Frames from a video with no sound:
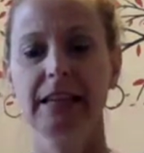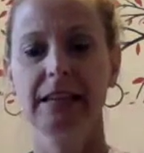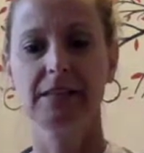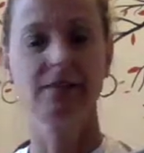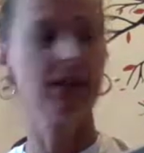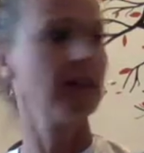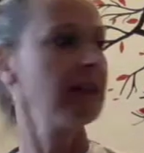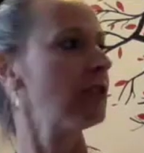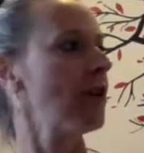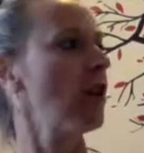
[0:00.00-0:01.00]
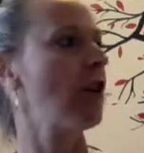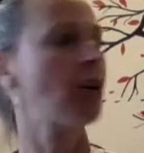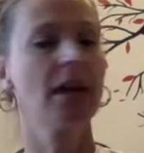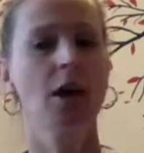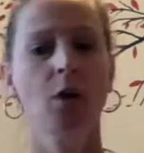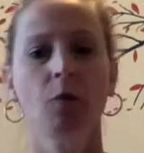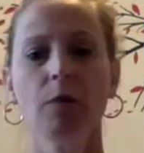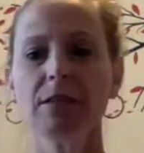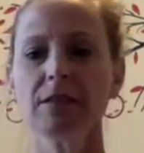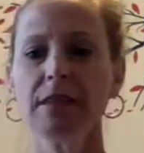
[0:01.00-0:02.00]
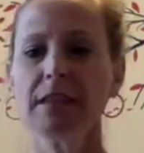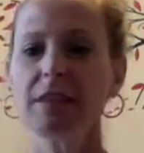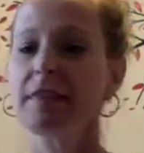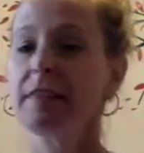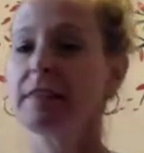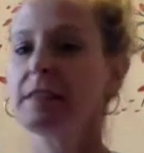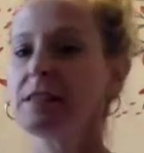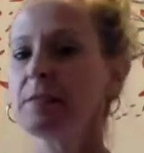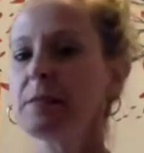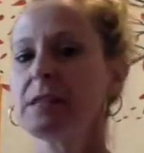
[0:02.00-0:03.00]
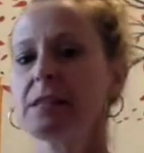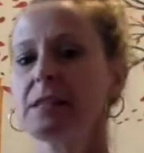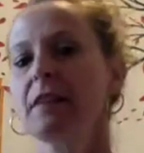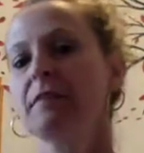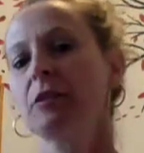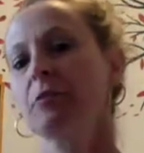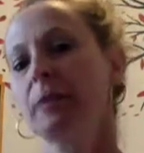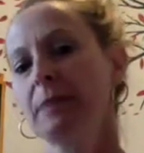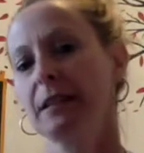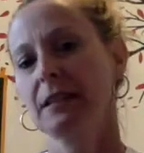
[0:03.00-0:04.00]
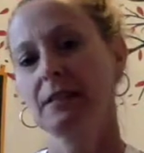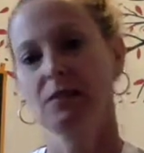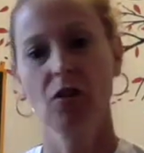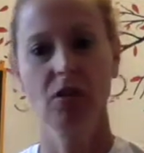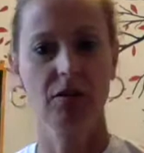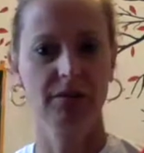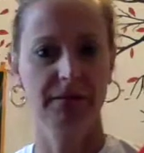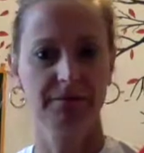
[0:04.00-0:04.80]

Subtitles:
It's very long. What do you think this piece of equipment is called?